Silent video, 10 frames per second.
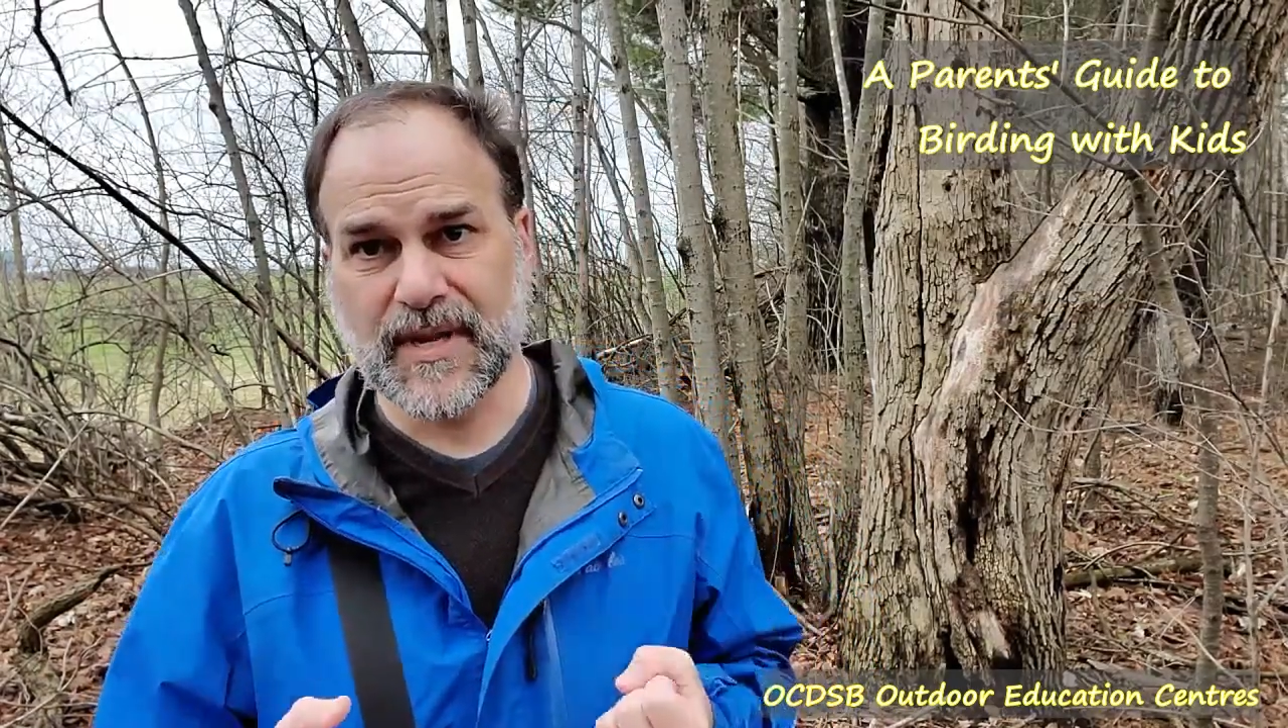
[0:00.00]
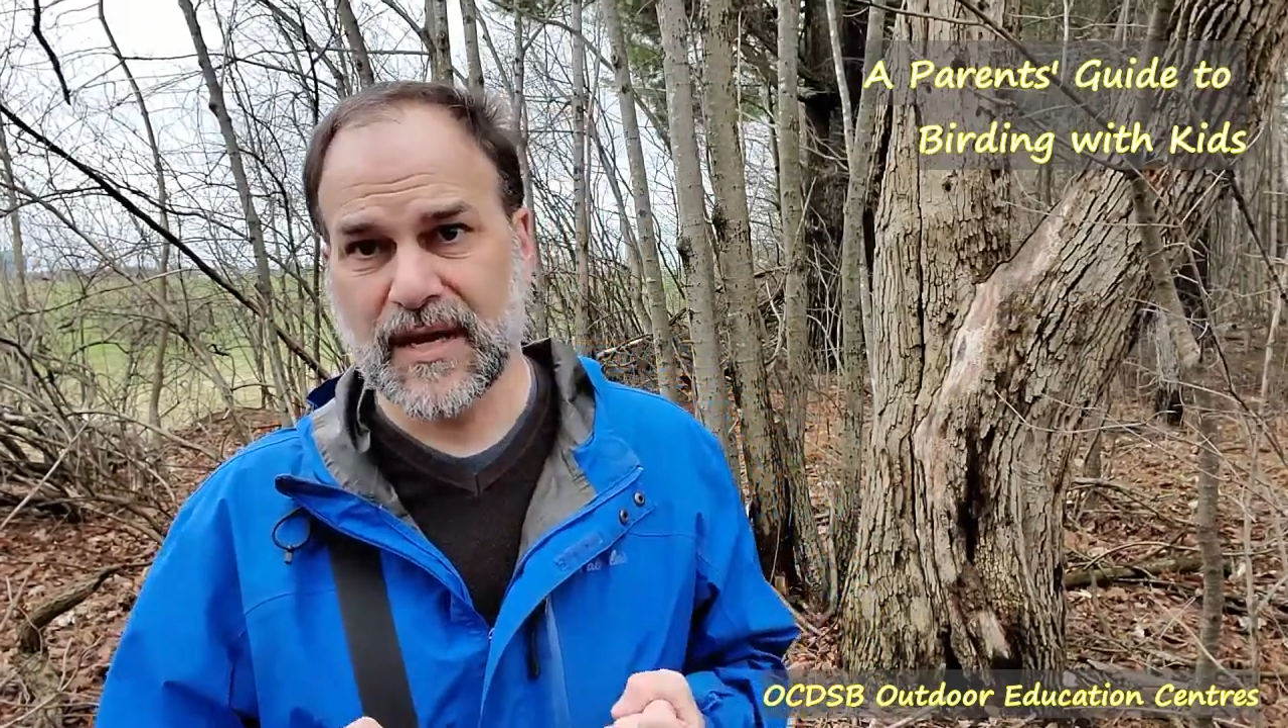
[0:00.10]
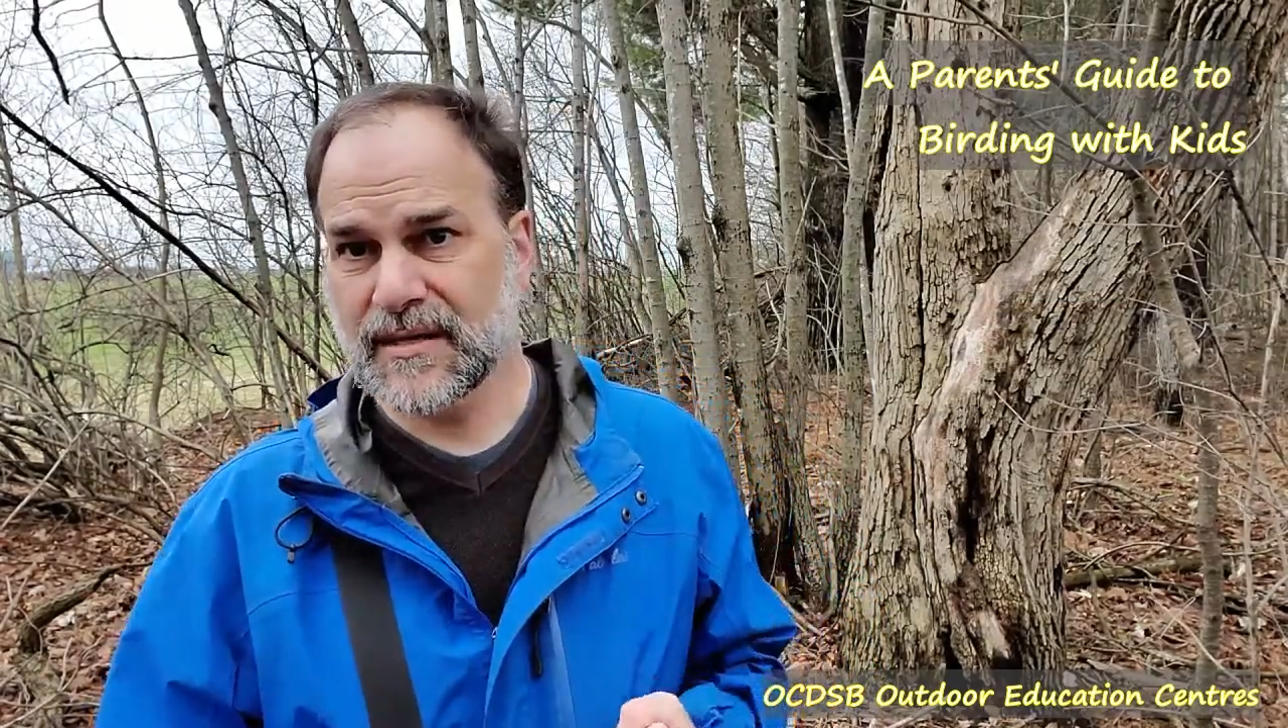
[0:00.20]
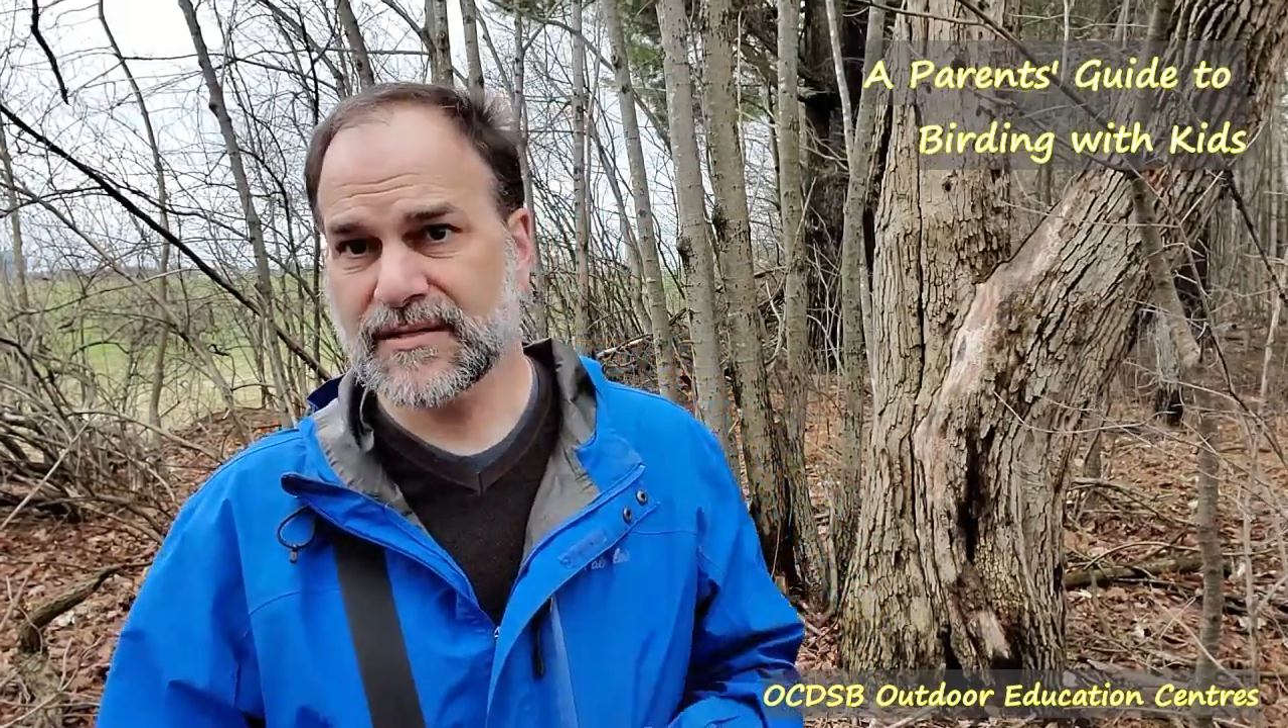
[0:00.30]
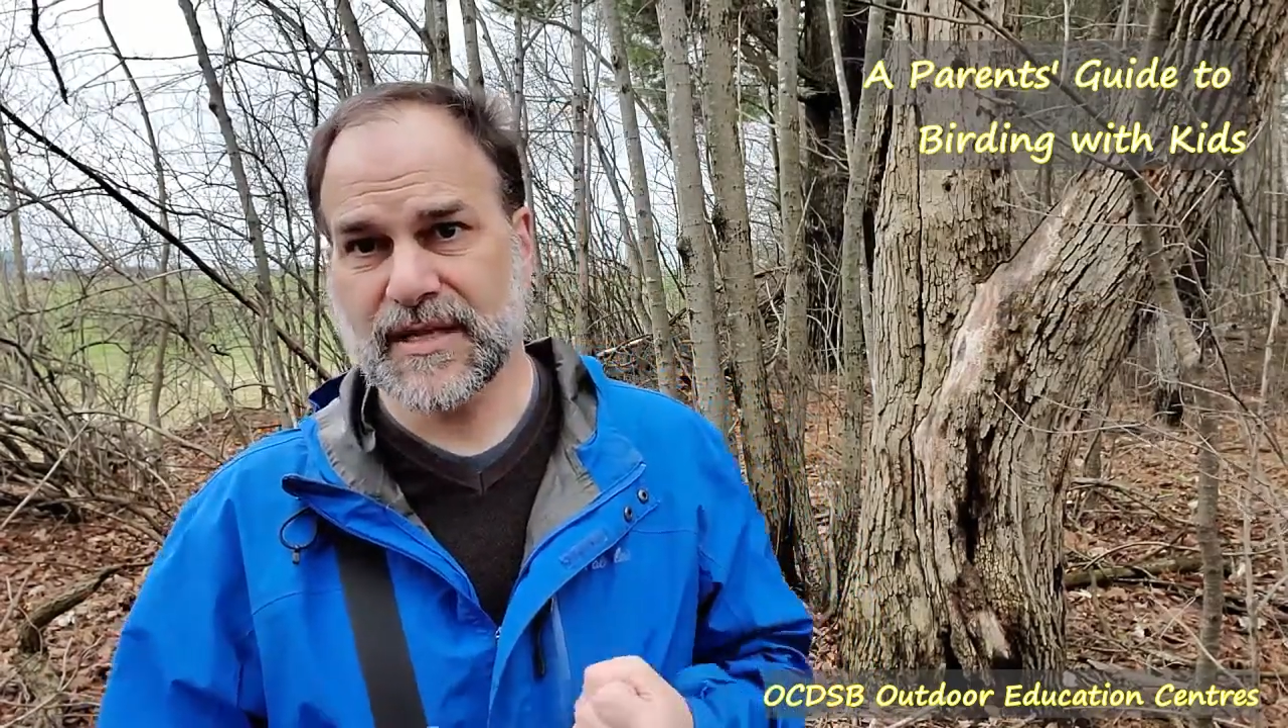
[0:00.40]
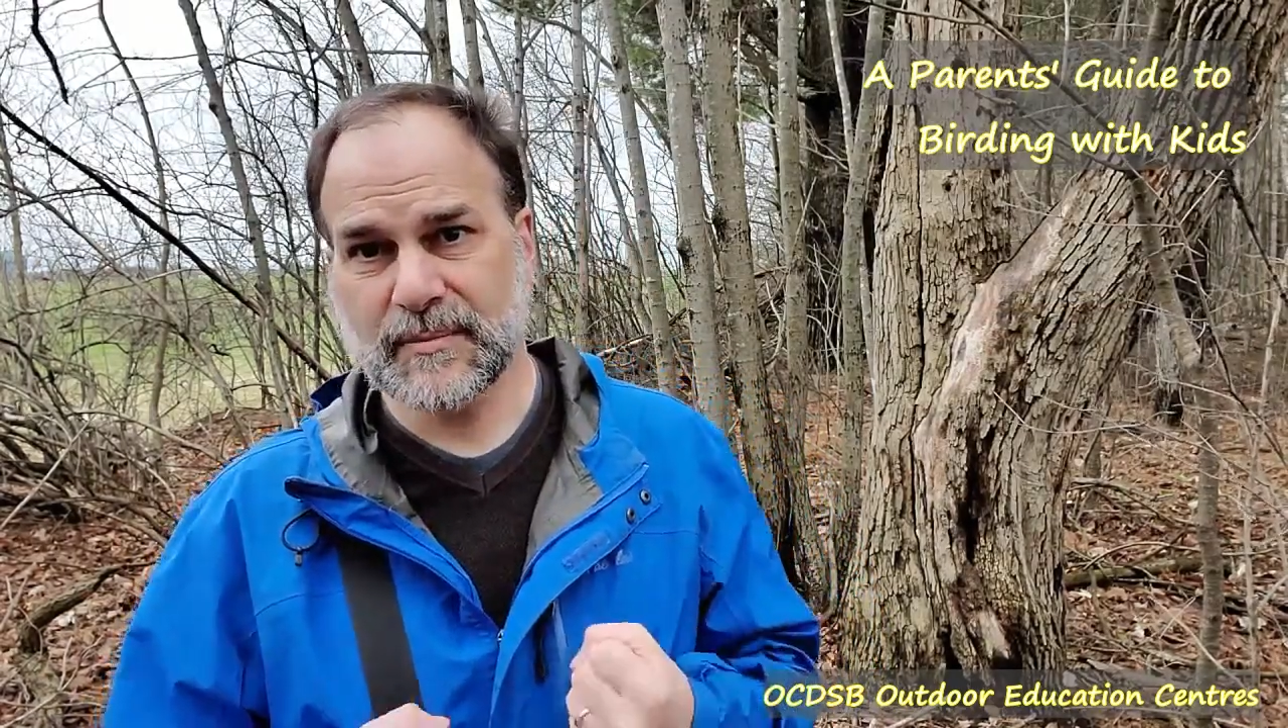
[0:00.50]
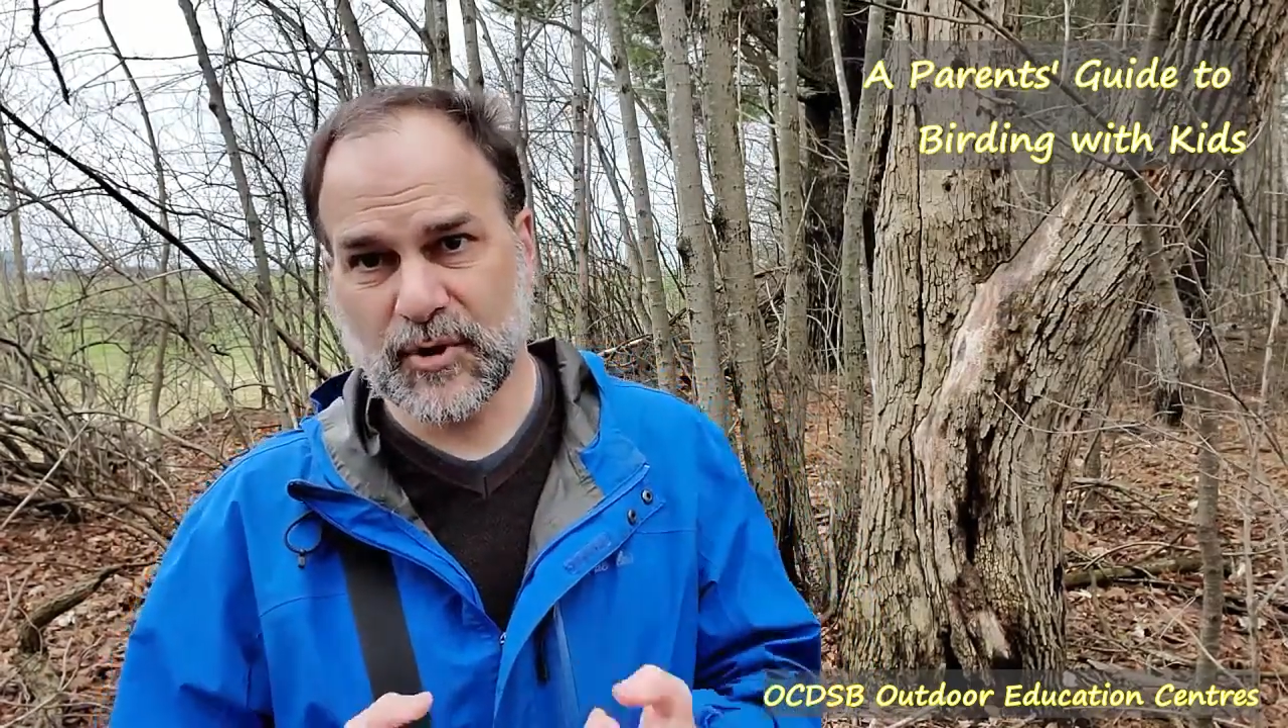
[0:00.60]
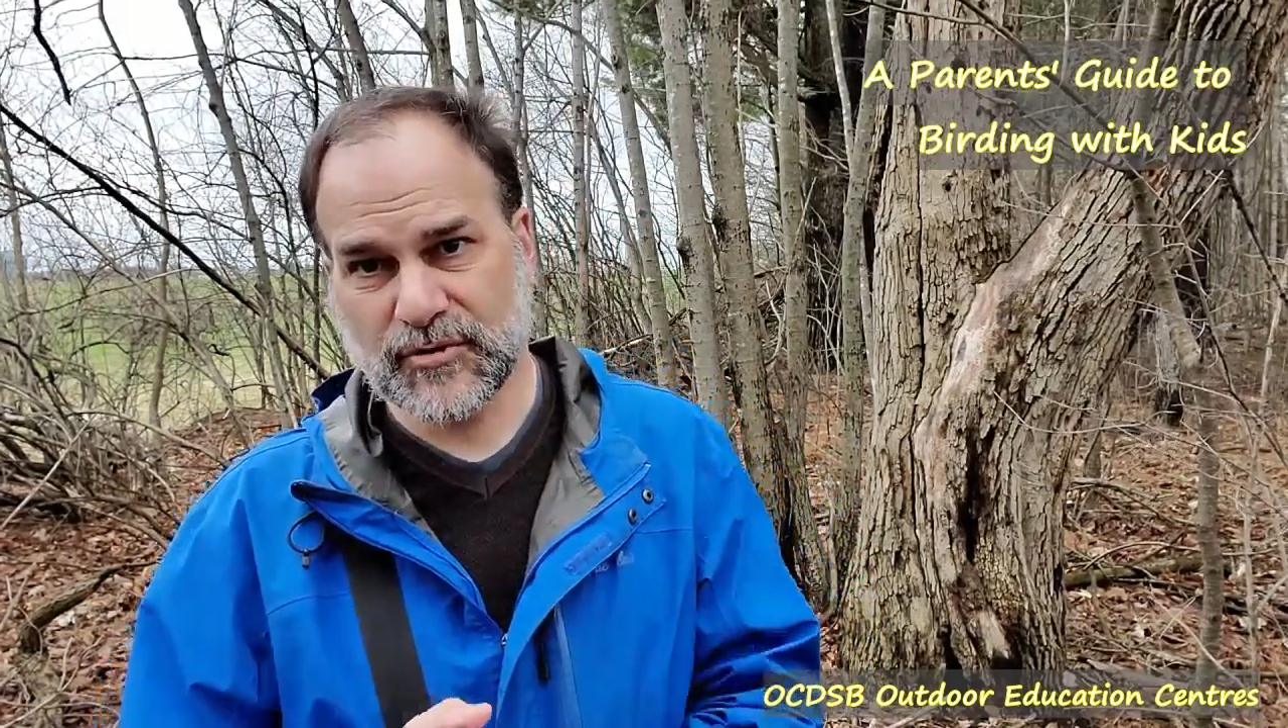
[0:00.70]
Same goes